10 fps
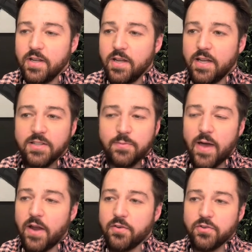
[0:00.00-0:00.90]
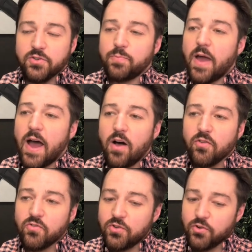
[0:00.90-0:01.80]
doesn't matter, your
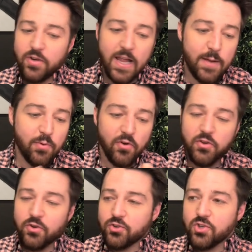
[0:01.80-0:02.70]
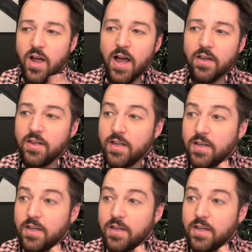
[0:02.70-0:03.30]
spouse, your neighbor, your child,